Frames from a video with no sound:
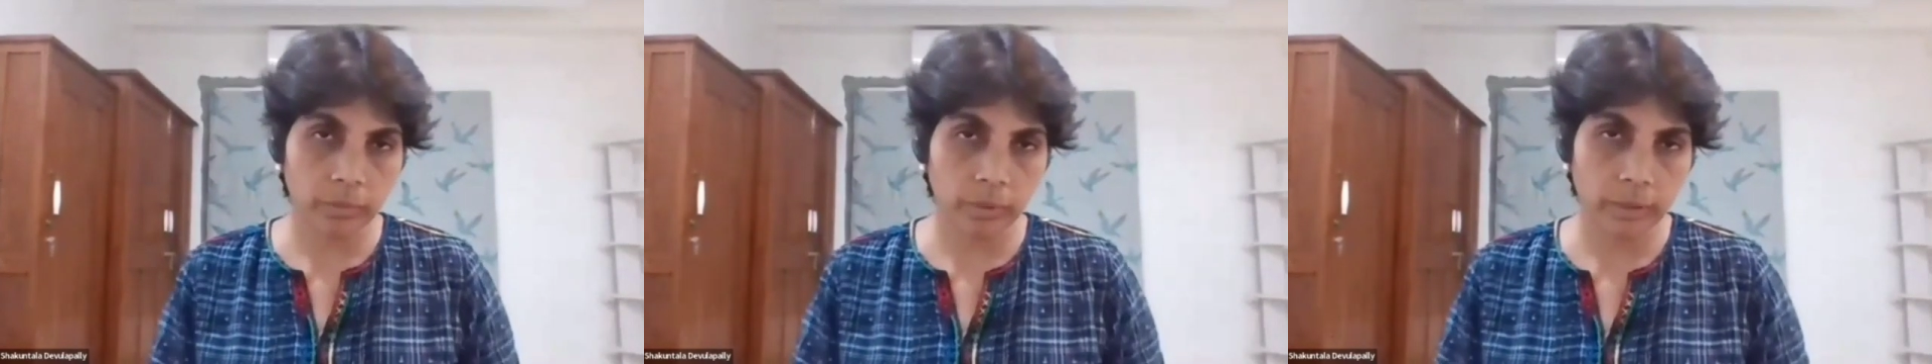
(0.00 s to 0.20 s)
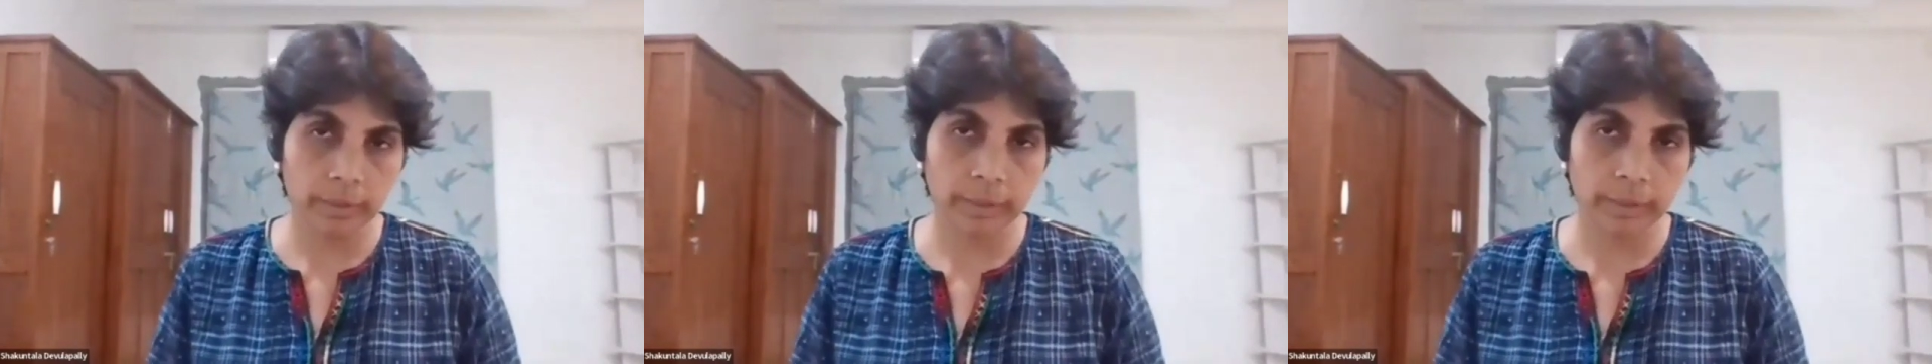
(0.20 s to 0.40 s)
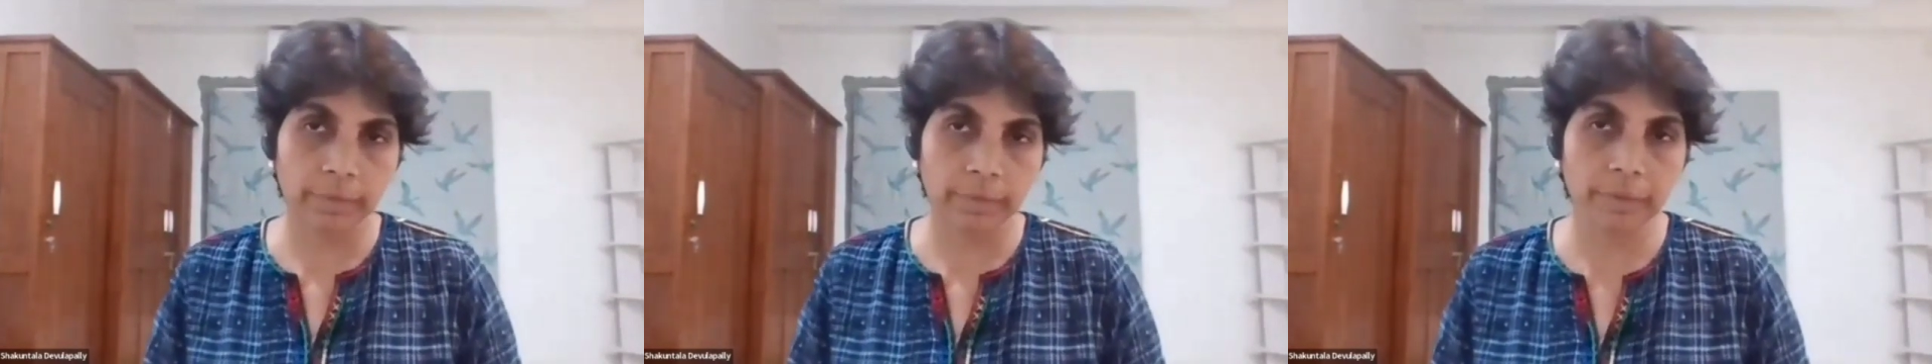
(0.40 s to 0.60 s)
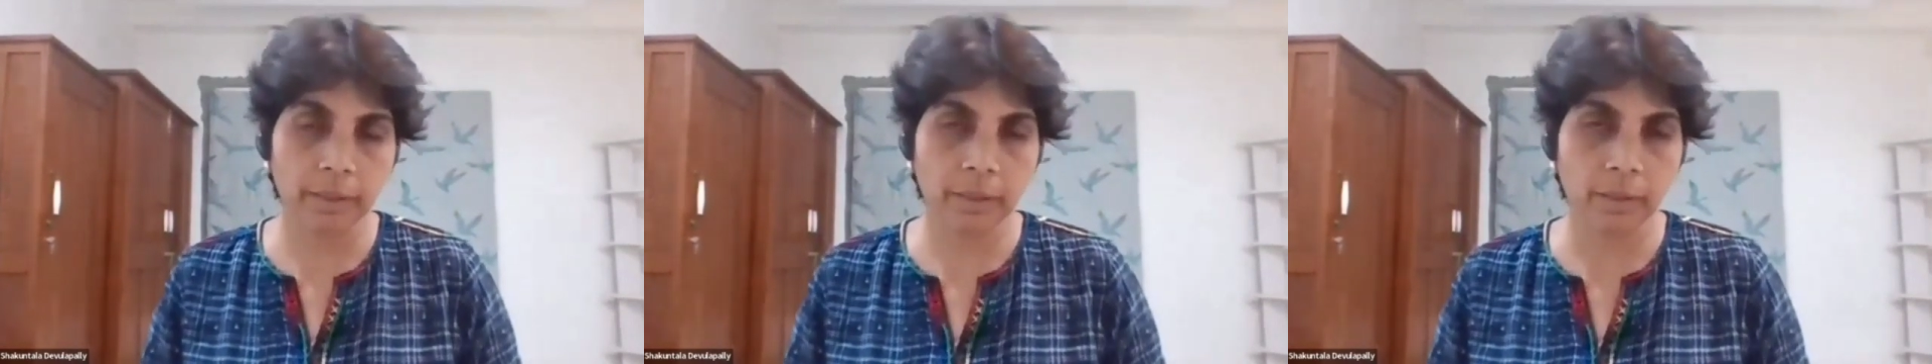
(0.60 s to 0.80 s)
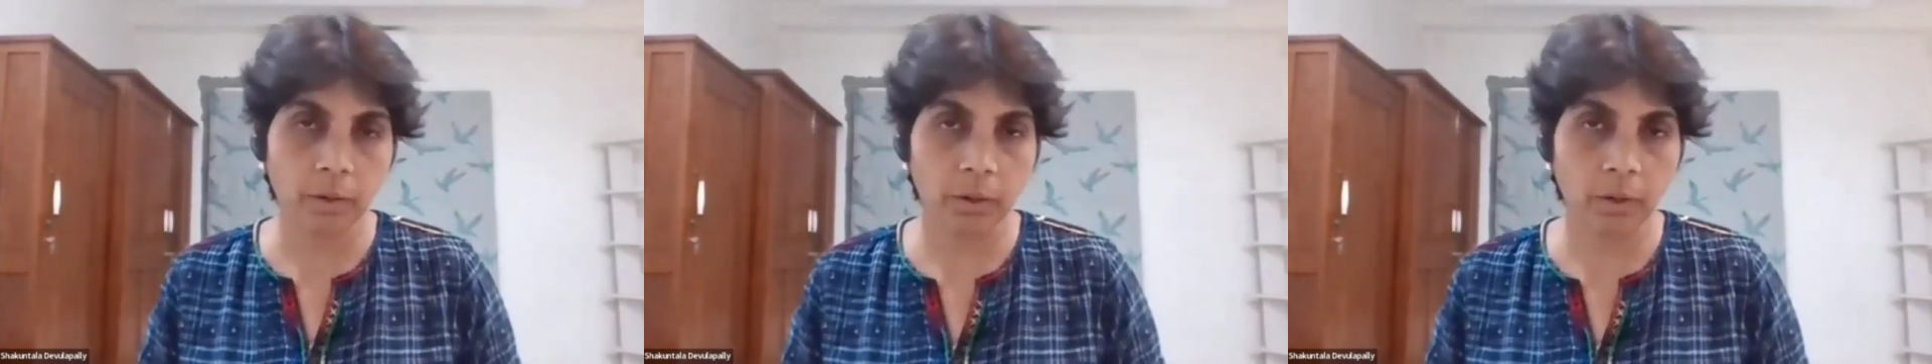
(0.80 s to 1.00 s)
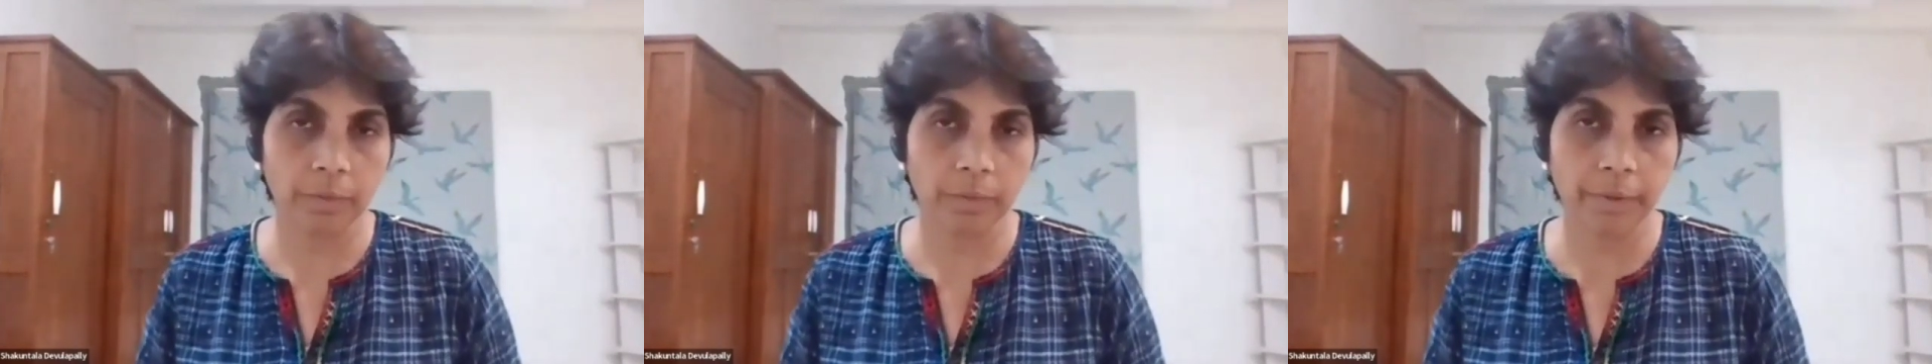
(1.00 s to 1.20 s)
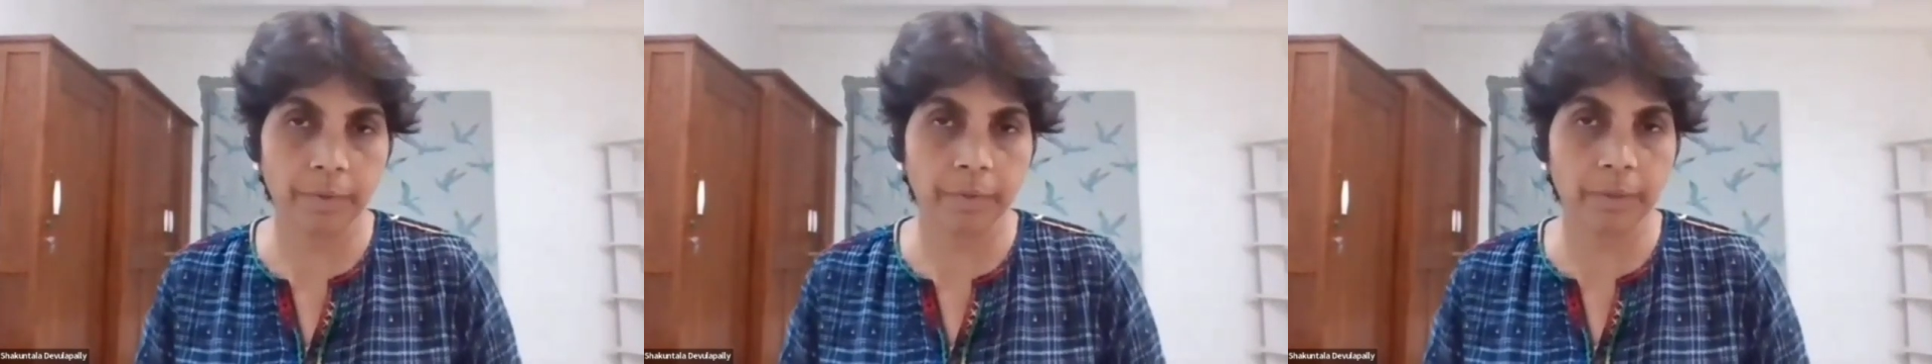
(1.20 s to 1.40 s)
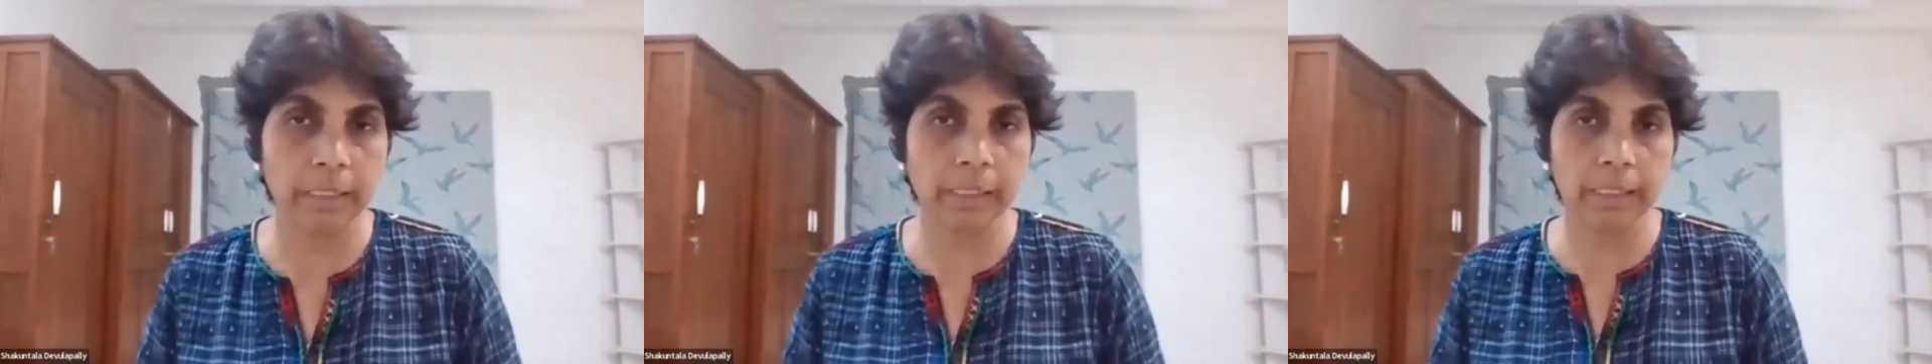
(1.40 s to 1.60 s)
the traffic of
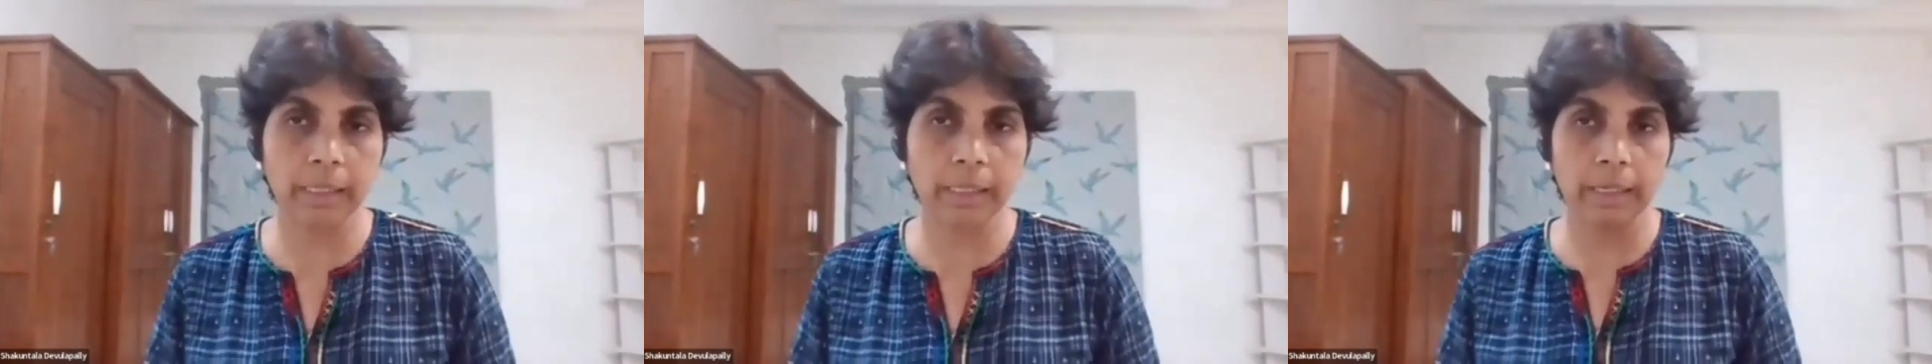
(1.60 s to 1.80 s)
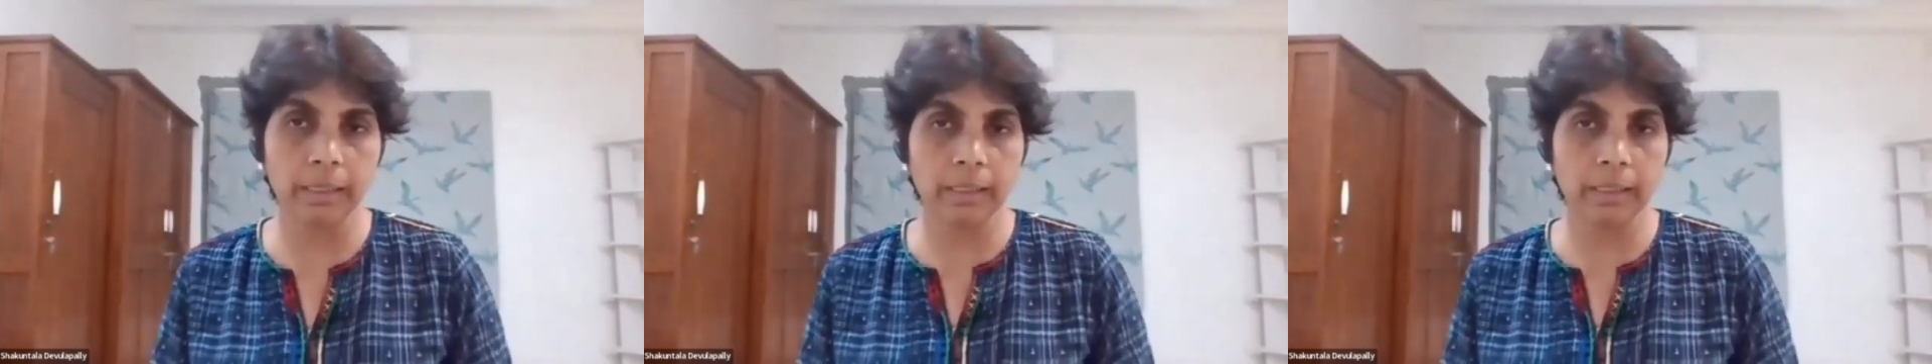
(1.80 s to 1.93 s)
every city,